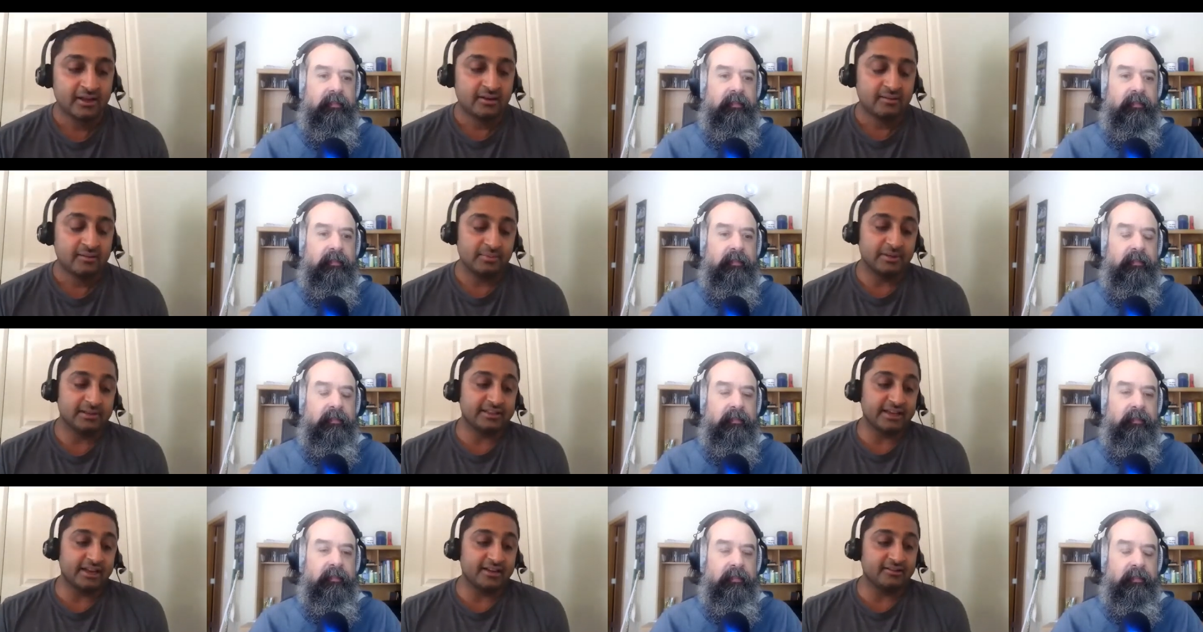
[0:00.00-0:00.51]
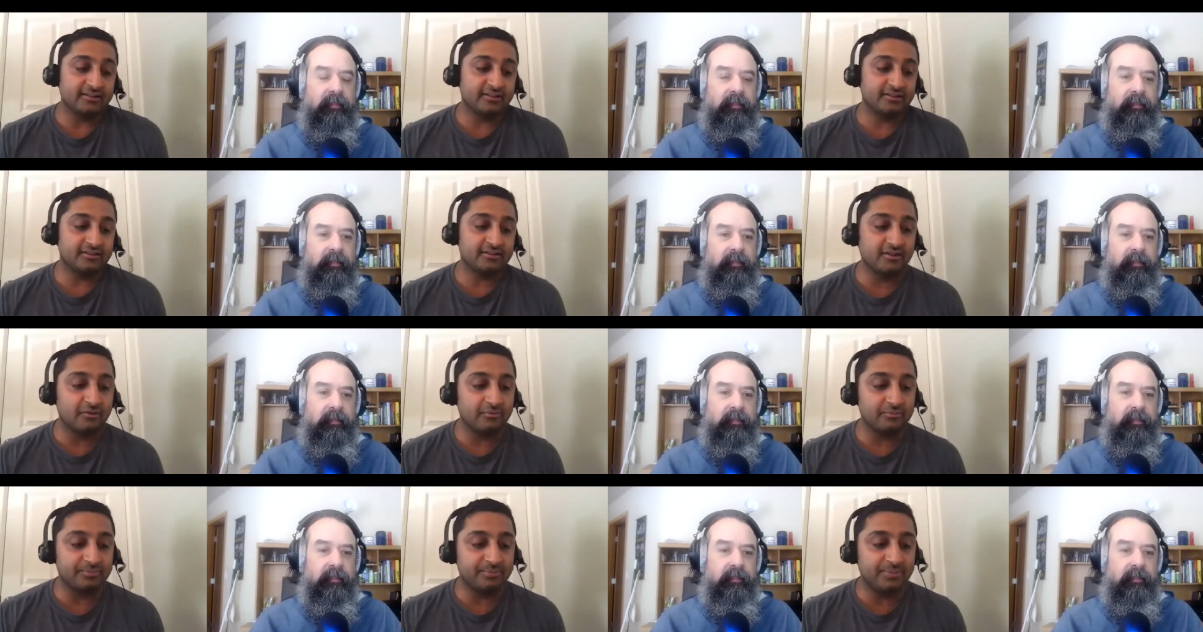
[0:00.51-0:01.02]
Speaker 1: But then
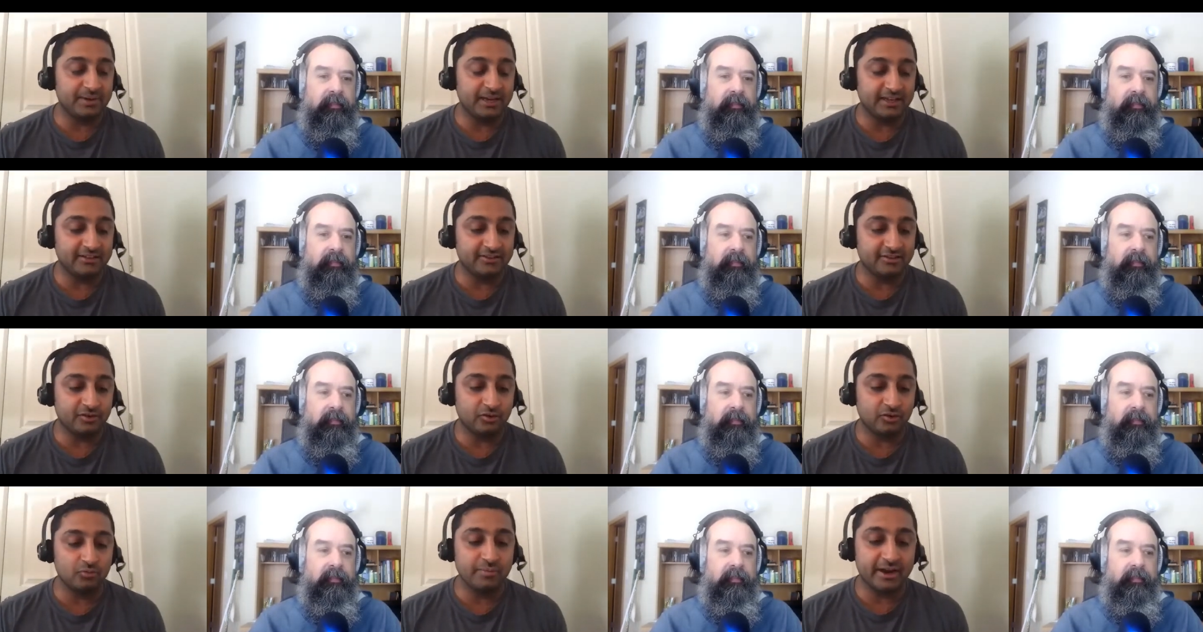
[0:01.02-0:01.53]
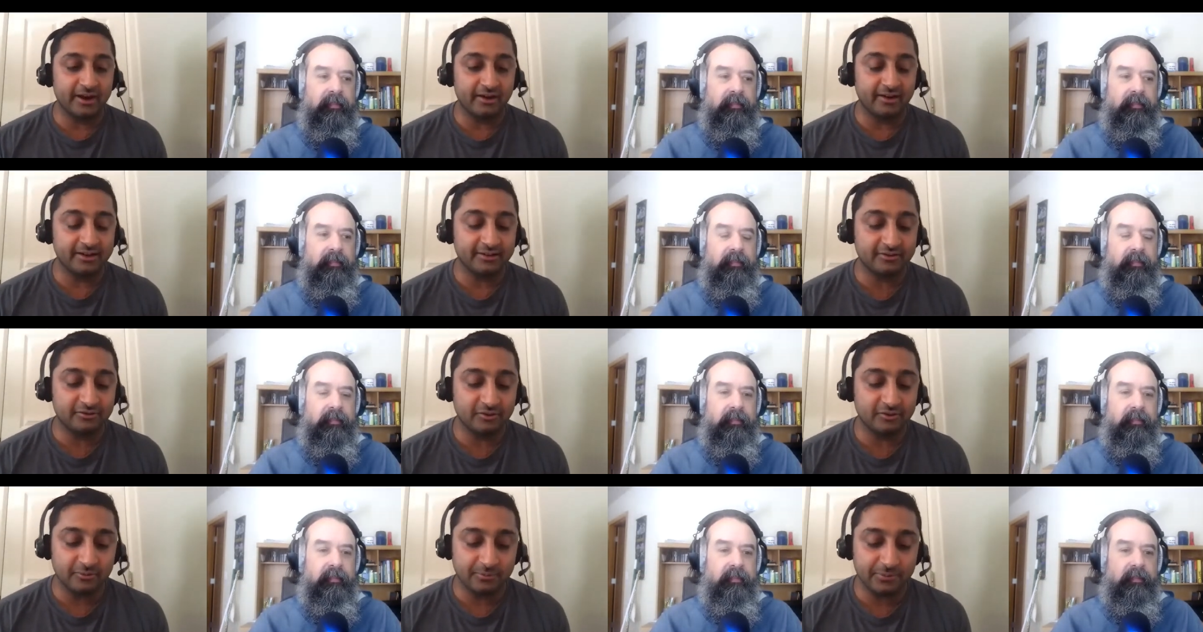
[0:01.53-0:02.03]
don't be too married
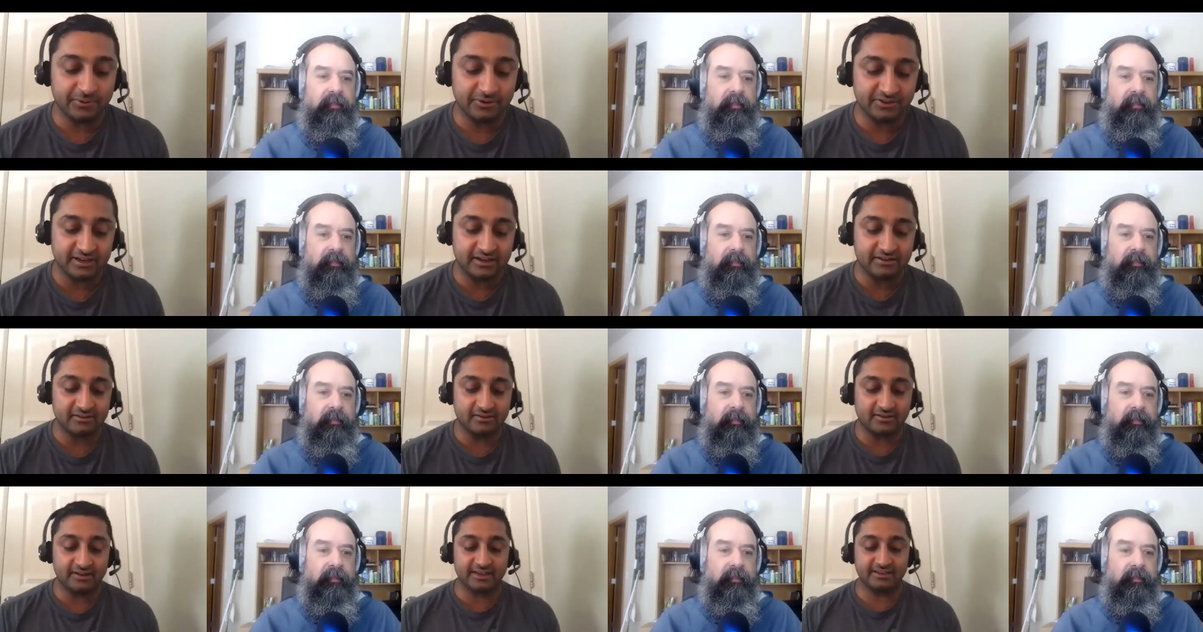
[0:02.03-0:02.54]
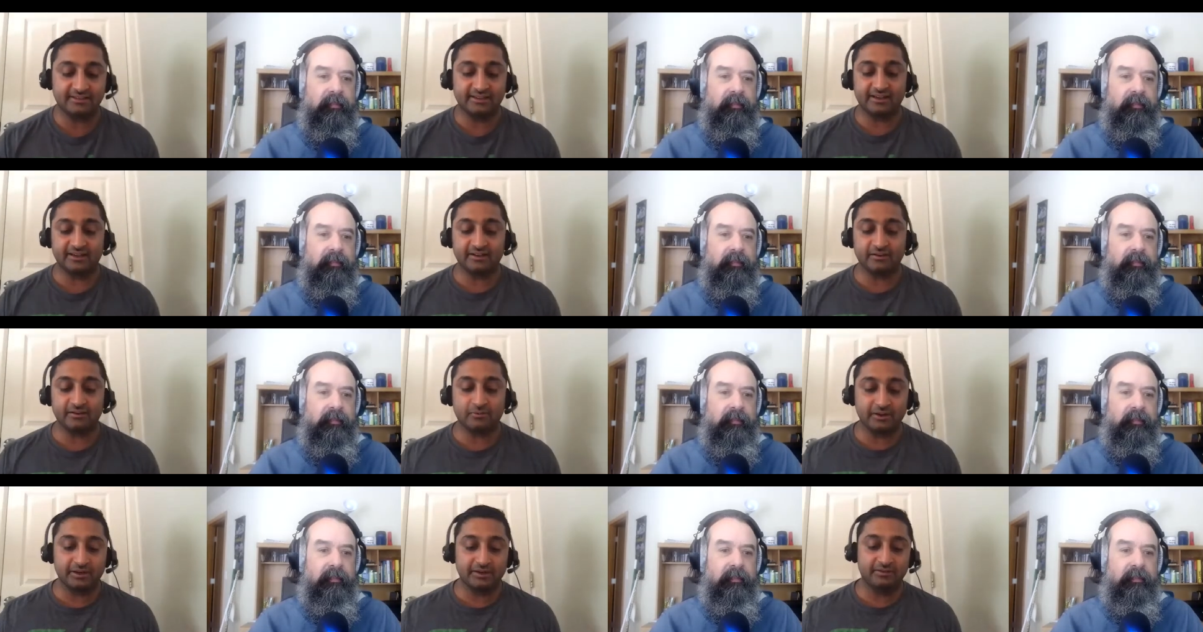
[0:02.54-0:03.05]
to a particular idea
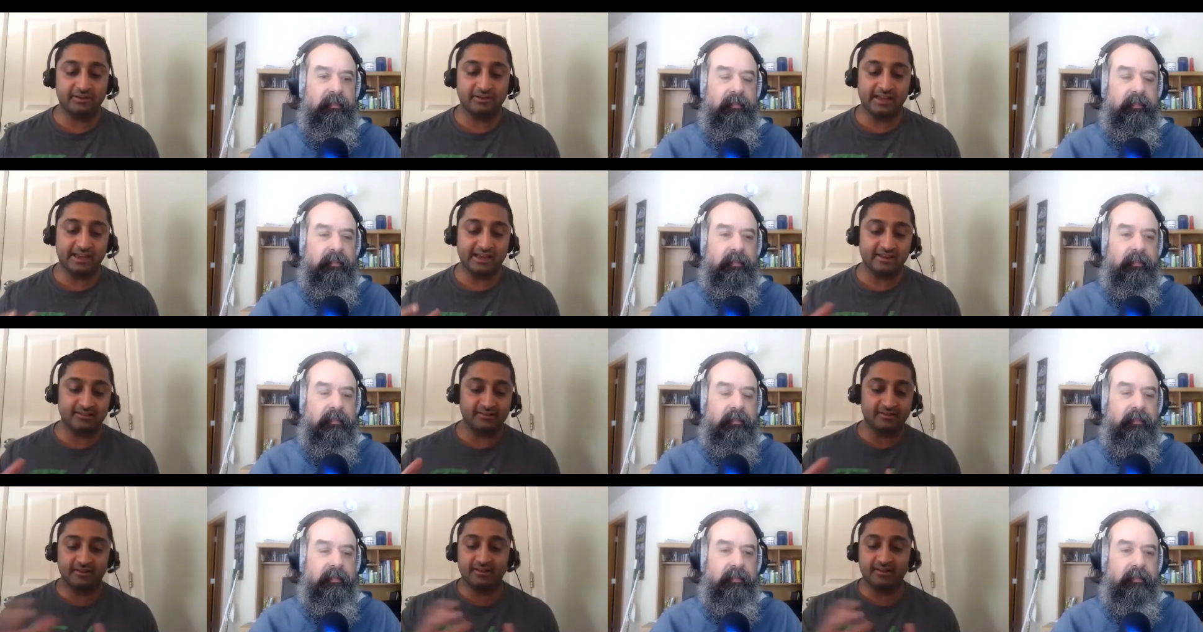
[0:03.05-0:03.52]
where you can't,